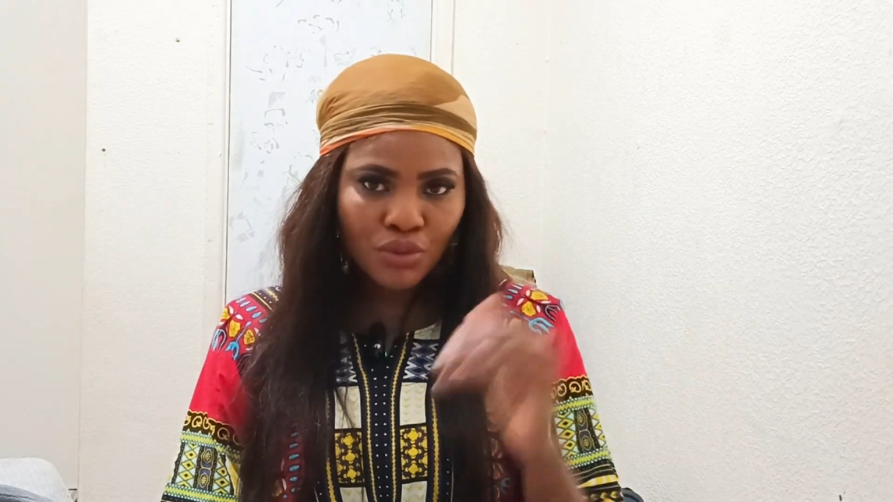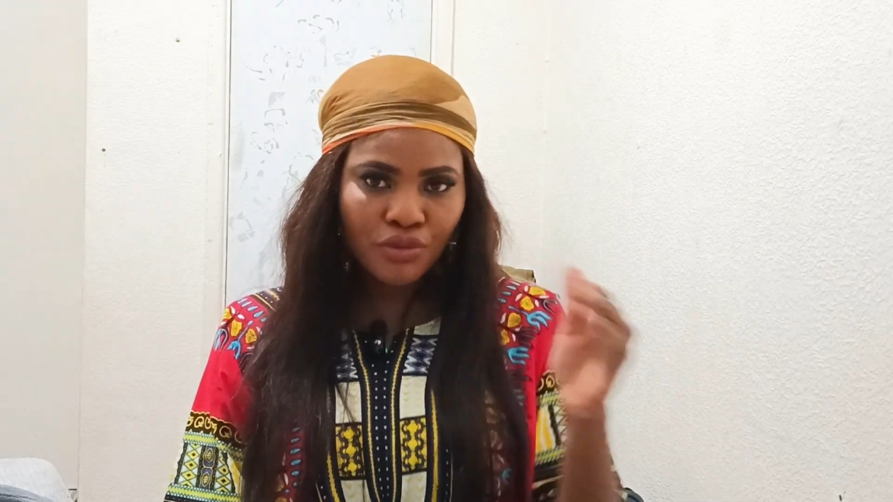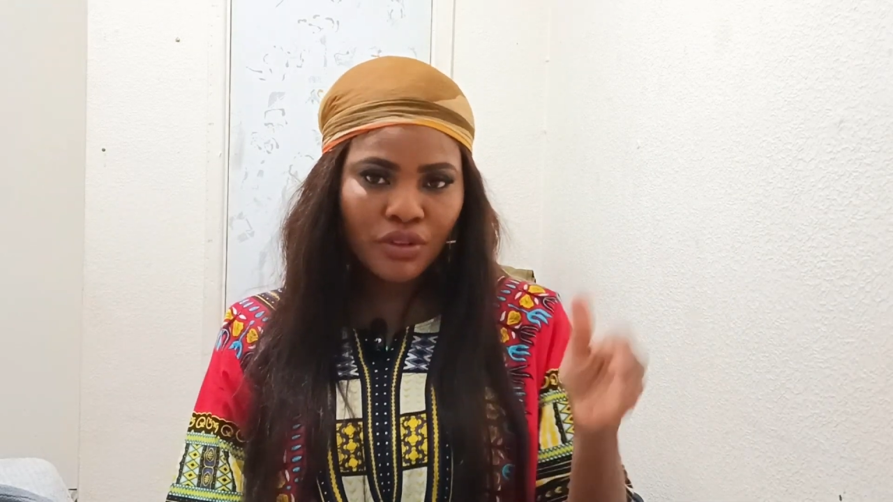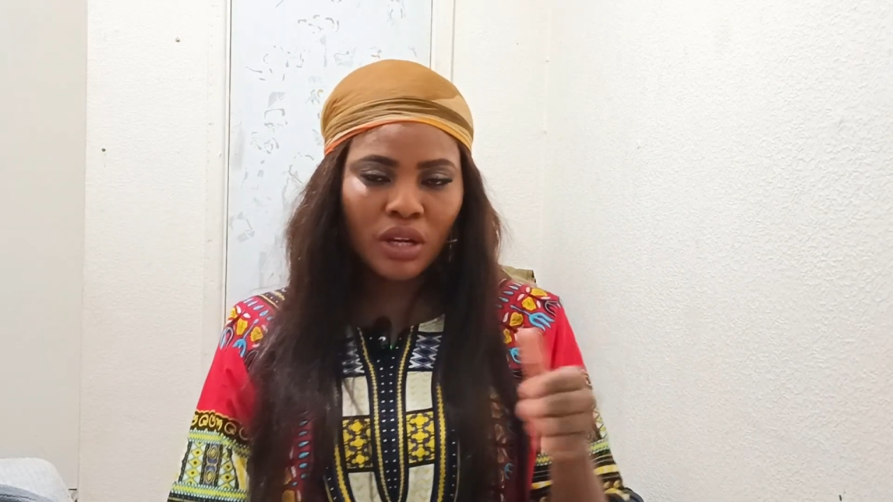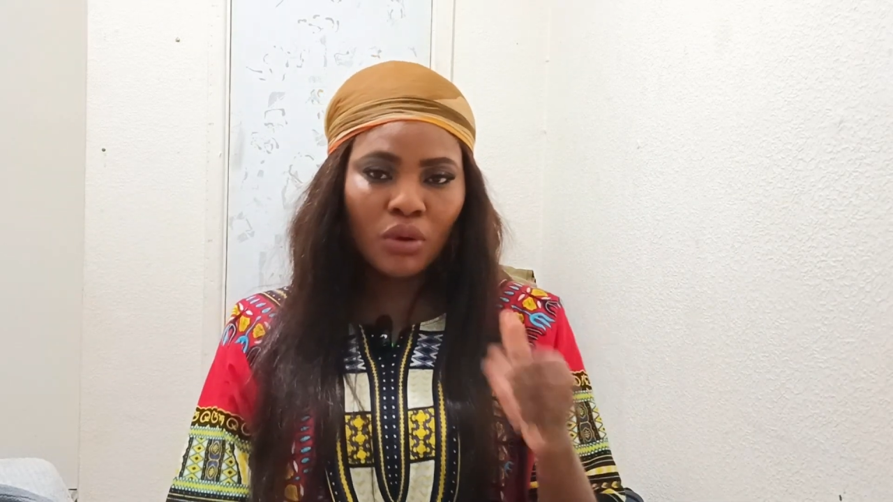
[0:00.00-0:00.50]
so
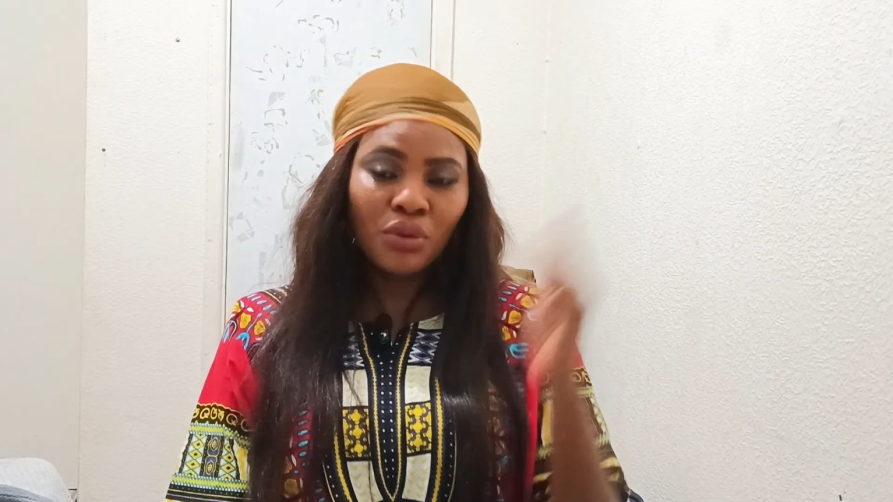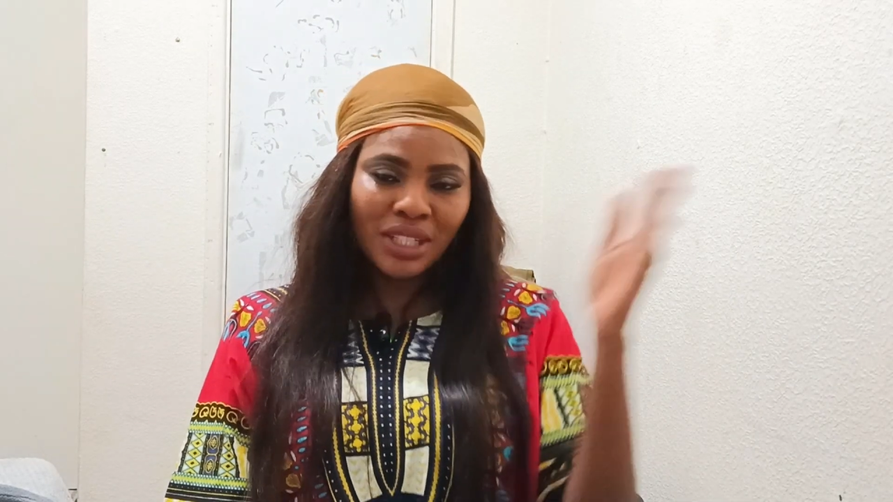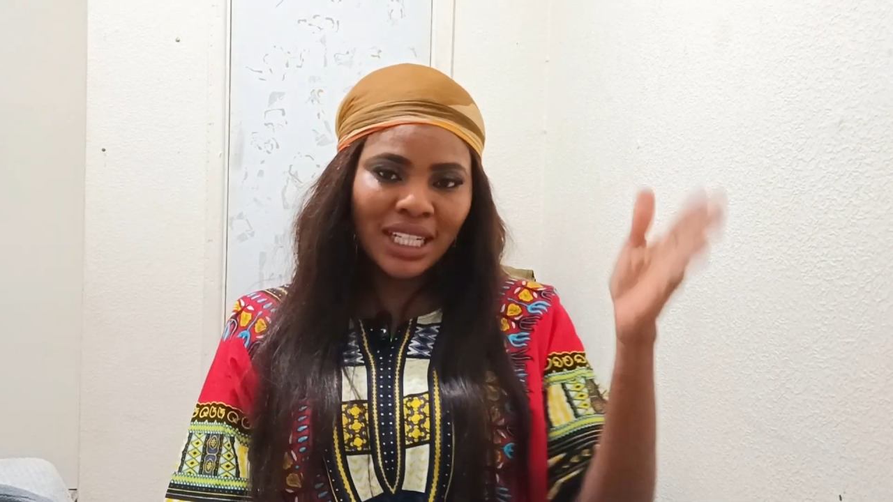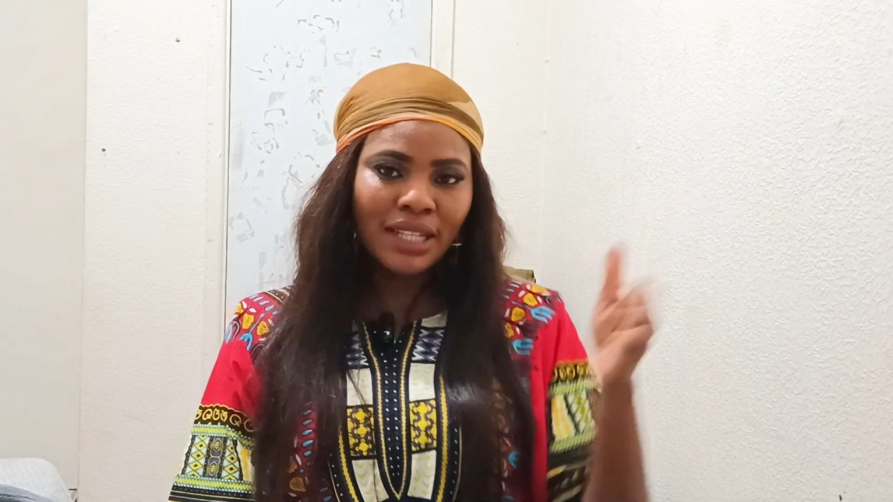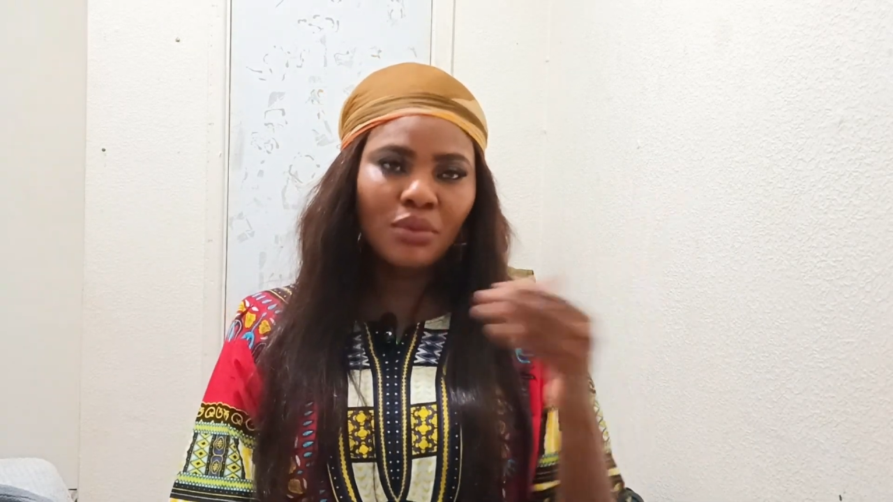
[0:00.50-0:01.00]
far
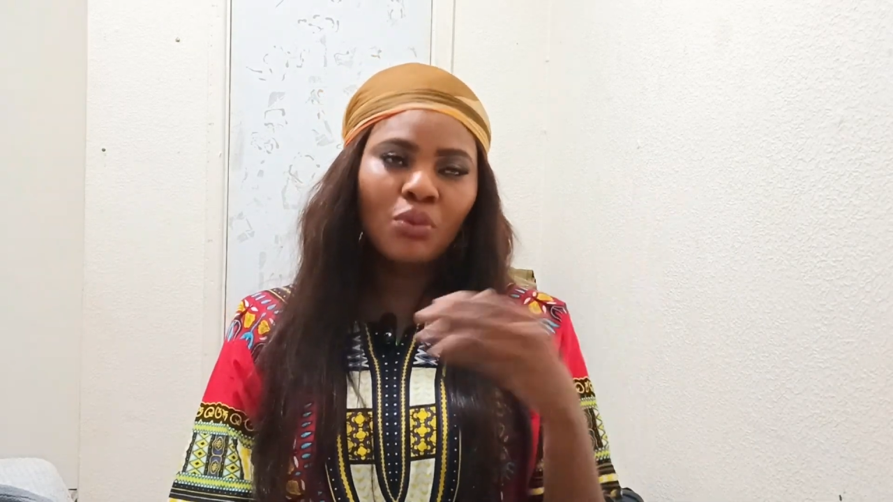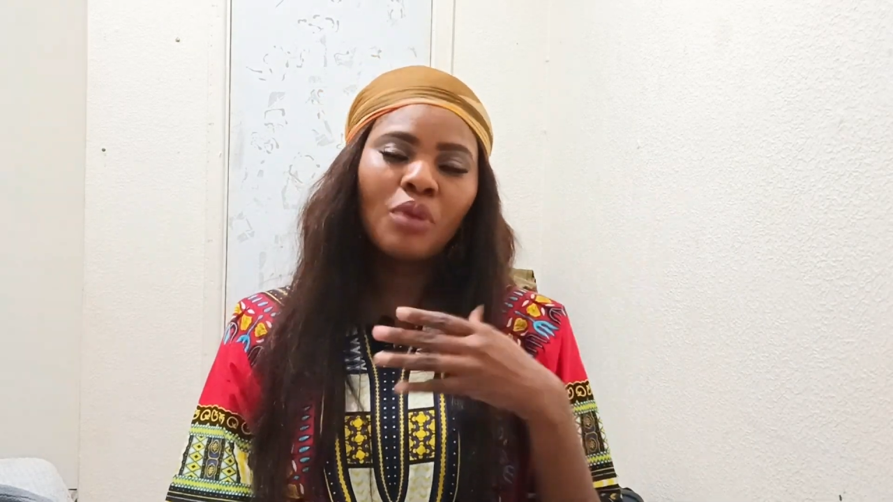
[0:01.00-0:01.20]
online?